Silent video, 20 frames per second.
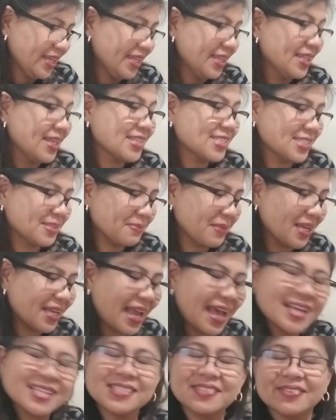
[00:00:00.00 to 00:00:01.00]
This is my
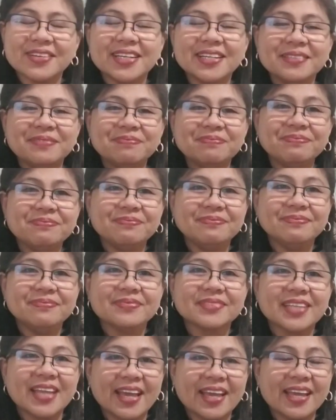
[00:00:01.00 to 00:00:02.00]
last one.
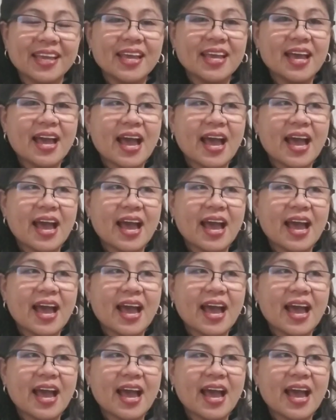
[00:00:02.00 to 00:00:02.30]
Okay,